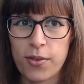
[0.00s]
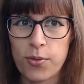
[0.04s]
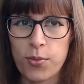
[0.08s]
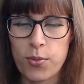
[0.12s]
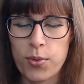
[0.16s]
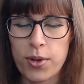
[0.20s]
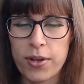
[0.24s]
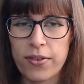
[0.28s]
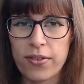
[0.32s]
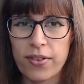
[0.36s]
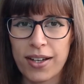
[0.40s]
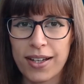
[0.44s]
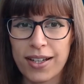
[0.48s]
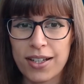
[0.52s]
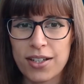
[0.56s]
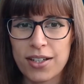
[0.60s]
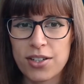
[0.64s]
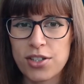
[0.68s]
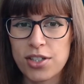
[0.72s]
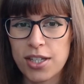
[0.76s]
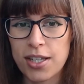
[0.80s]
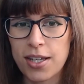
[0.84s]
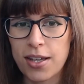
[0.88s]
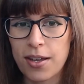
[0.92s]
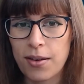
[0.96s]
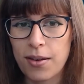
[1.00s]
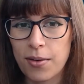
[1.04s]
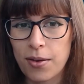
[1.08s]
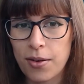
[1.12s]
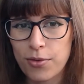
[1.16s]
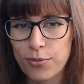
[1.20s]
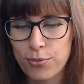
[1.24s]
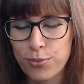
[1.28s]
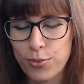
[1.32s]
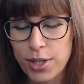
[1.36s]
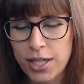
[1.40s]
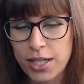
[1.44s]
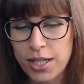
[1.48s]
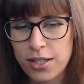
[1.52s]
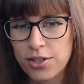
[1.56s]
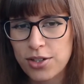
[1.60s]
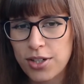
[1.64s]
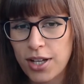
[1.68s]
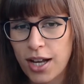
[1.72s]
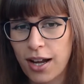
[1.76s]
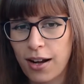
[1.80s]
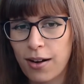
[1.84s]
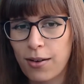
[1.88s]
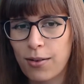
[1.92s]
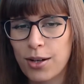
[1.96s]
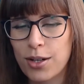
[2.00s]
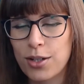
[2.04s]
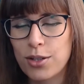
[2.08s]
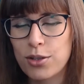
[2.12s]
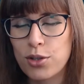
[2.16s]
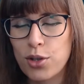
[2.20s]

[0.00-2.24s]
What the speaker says: We've actually reached our